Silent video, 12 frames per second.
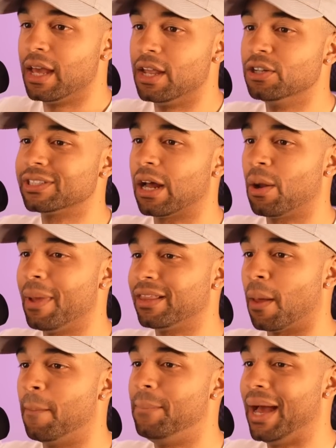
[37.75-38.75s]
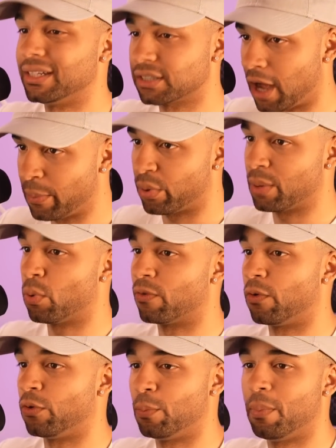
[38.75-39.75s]
Here's how to make the best copywriting
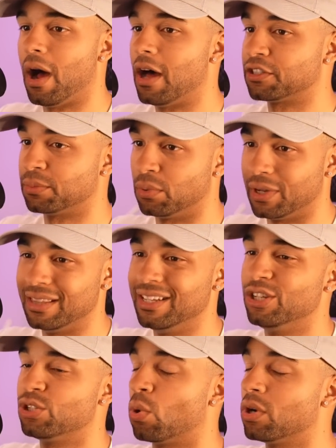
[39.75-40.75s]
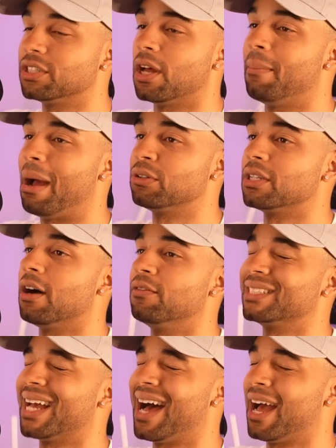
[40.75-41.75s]
portfolio possible in the shortest amount
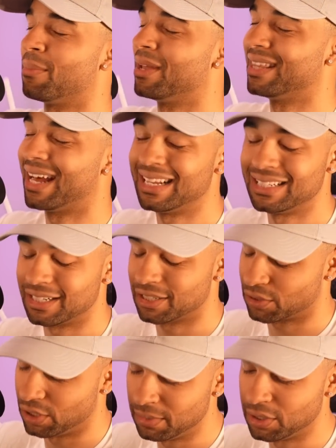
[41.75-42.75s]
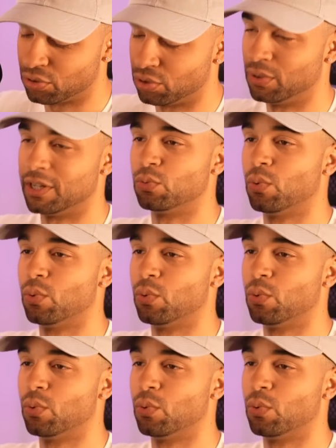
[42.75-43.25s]
of time. And that is extremely true as